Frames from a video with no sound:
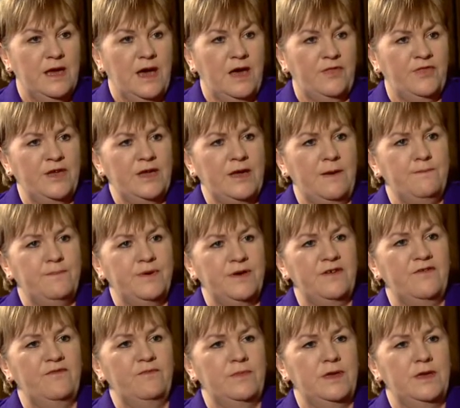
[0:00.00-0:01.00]
I think a
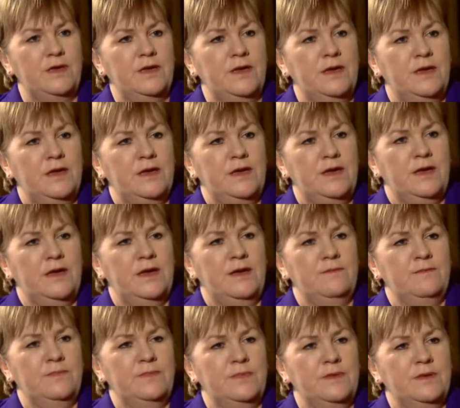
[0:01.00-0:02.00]
bit of me
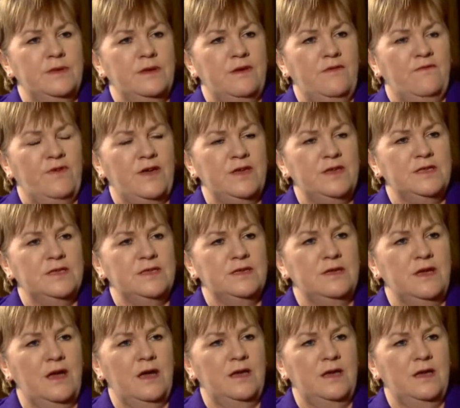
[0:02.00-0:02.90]
finds